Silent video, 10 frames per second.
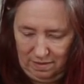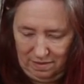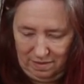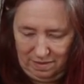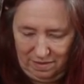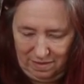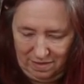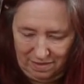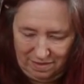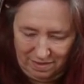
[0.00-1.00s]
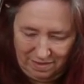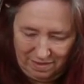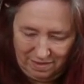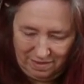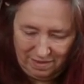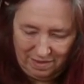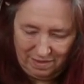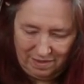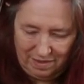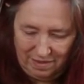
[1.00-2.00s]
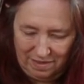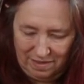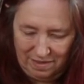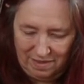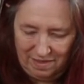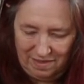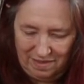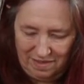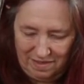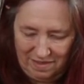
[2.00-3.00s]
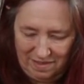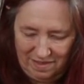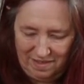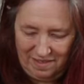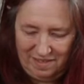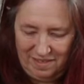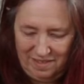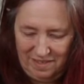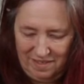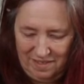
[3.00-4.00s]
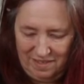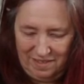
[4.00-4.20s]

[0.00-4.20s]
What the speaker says: This person isn't speaking.